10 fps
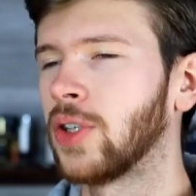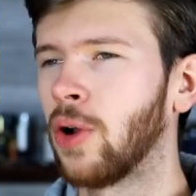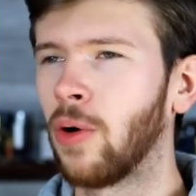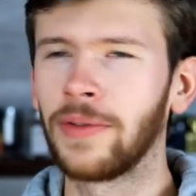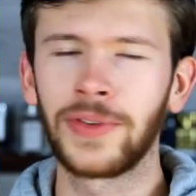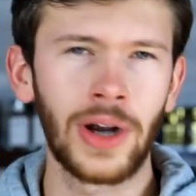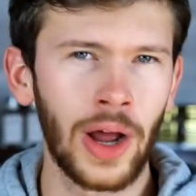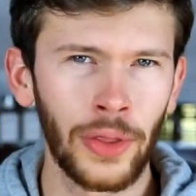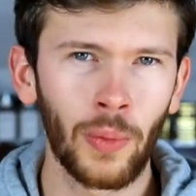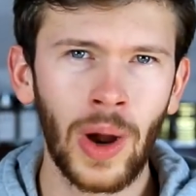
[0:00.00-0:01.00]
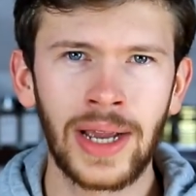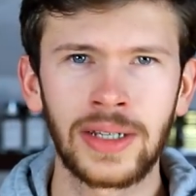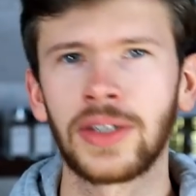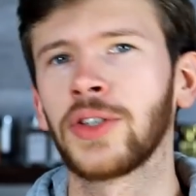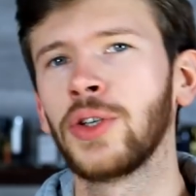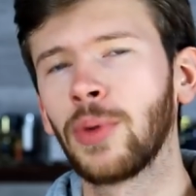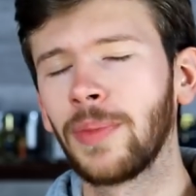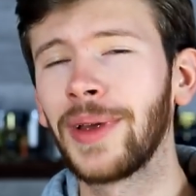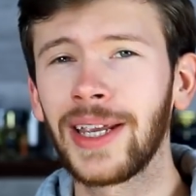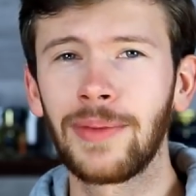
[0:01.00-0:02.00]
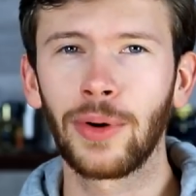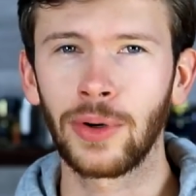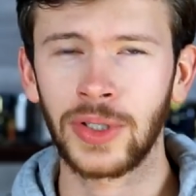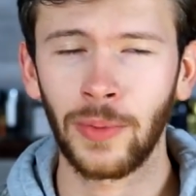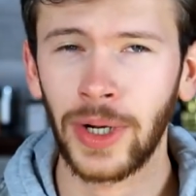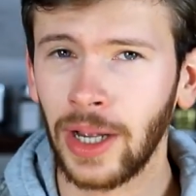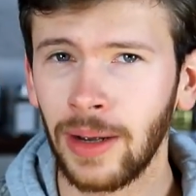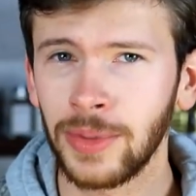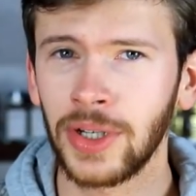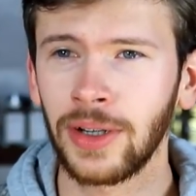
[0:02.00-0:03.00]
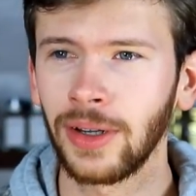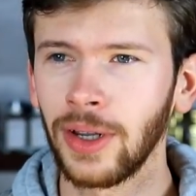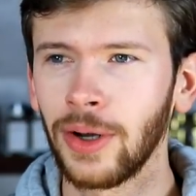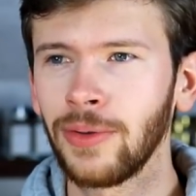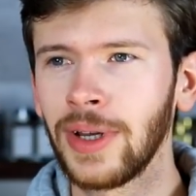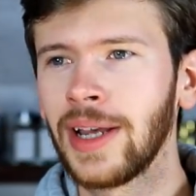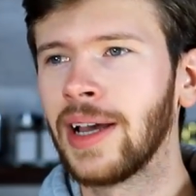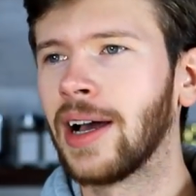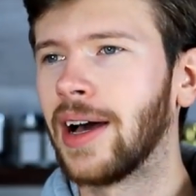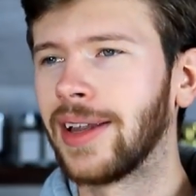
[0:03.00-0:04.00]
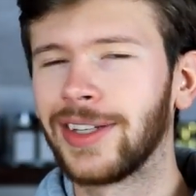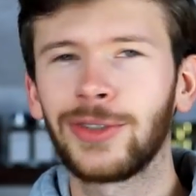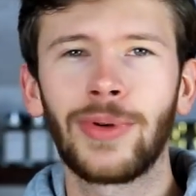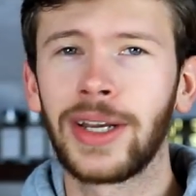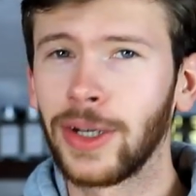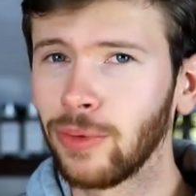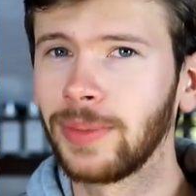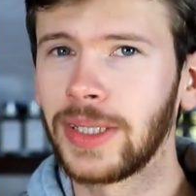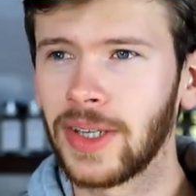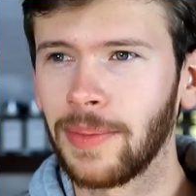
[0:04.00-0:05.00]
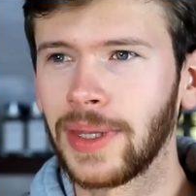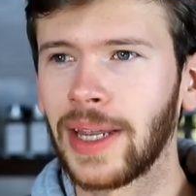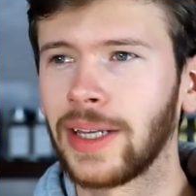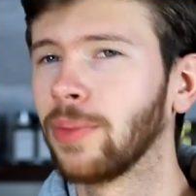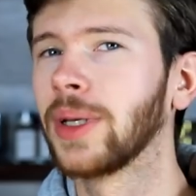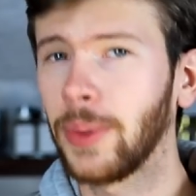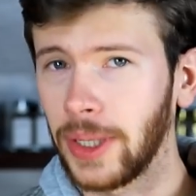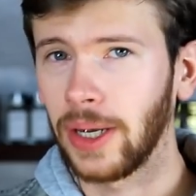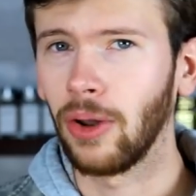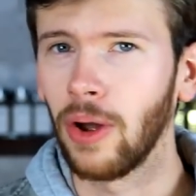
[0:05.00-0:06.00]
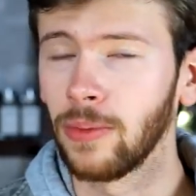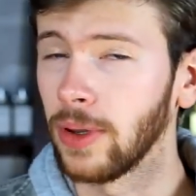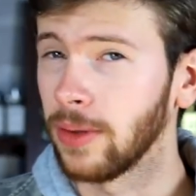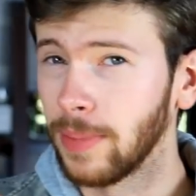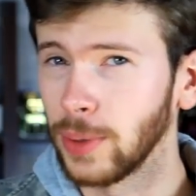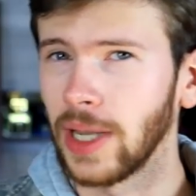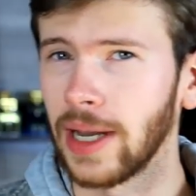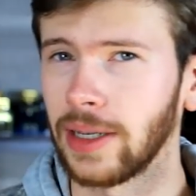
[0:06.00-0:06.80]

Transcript: So if you're otherwise a super picky person when it comes to cologne, uh, this right here will be something that you'll be able to get along with most